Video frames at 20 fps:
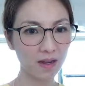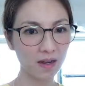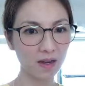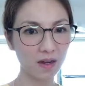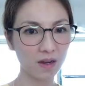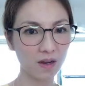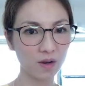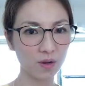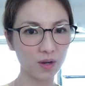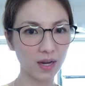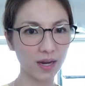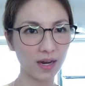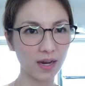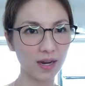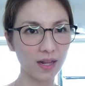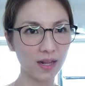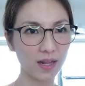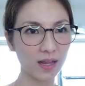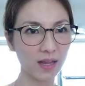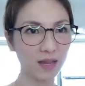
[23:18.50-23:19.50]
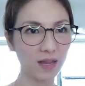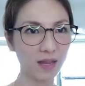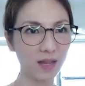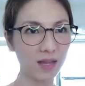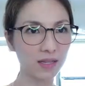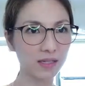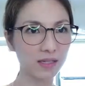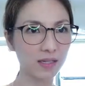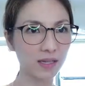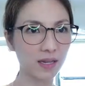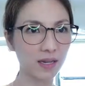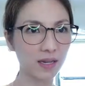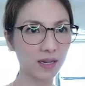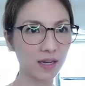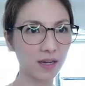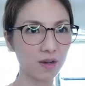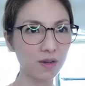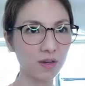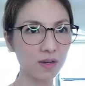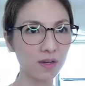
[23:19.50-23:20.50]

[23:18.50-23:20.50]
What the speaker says: Okay, let's see. Wait.